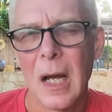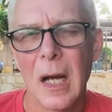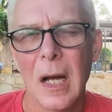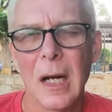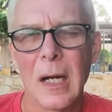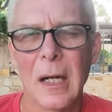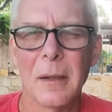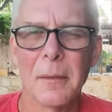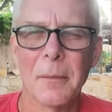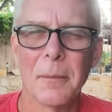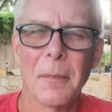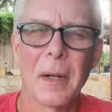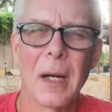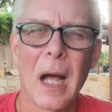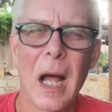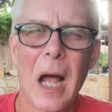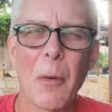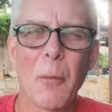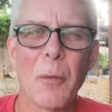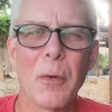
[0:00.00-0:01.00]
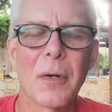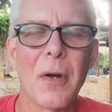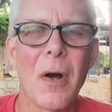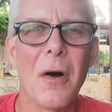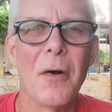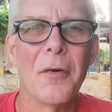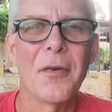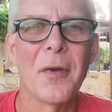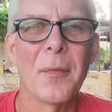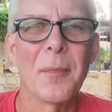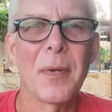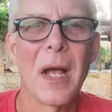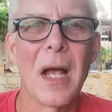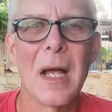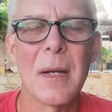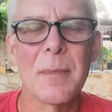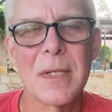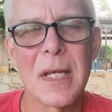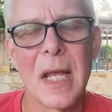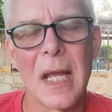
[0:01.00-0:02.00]
Uh, I will call
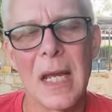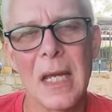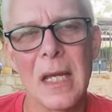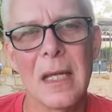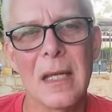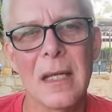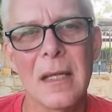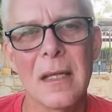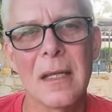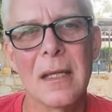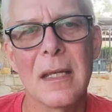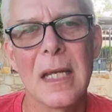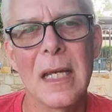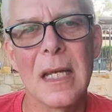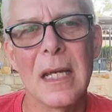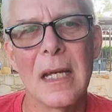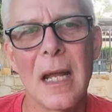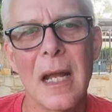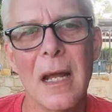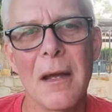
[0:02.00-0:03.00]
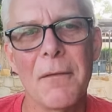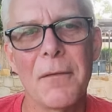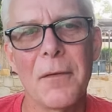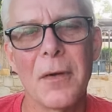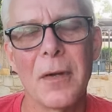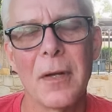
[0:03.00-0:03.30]
sometimes a DNF,